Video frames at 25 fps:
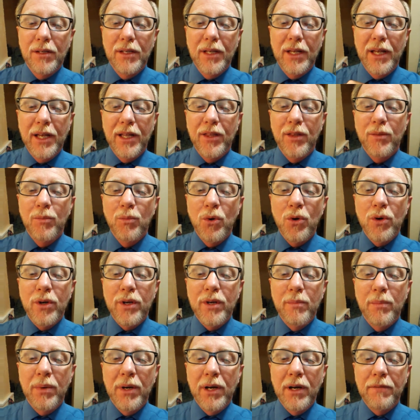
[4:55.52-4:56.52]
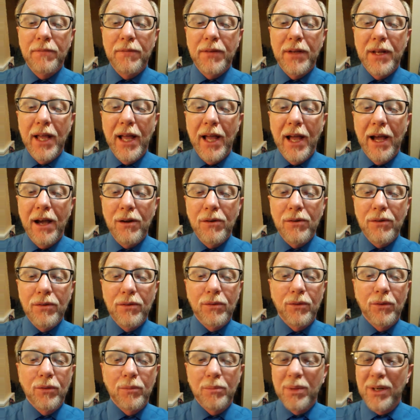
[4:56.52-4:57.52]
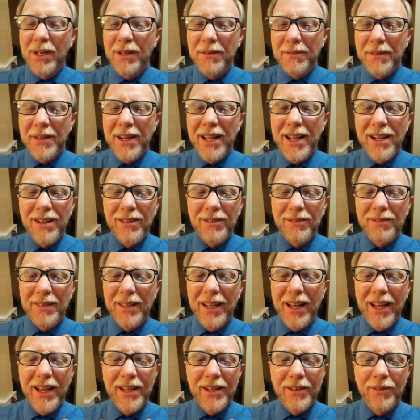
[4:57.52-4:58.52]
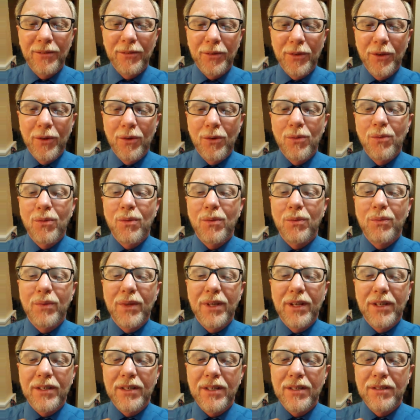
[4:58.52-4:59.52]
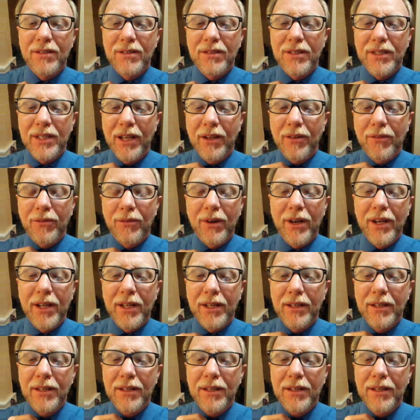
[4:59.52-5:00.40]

And the more you puff it out, I don't know, that doesn't sound right.